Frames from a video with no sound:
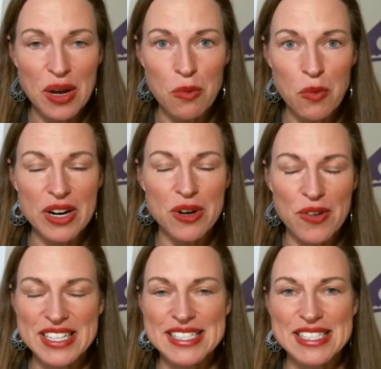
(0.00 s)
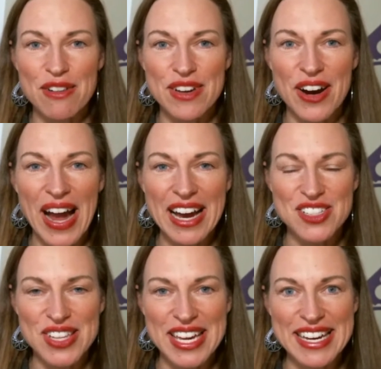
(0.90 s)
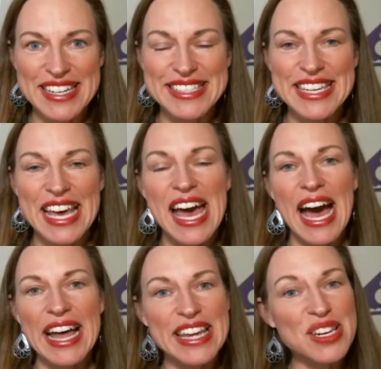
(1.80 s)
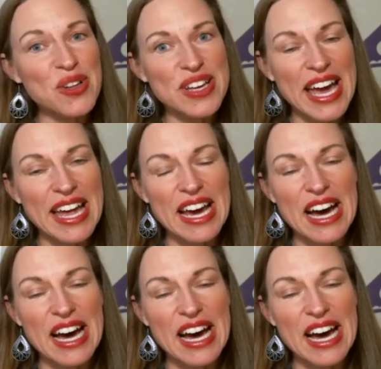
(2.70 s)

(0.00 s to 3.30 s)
on what courageous self-care actually is, and then you'll get